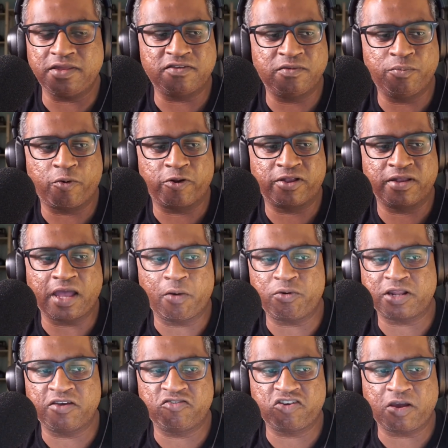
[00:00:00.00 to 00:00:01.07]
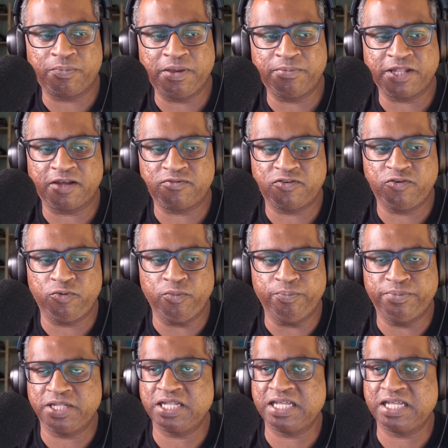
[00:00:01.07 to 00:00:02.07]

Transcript: I think that's important. I want to shout people out to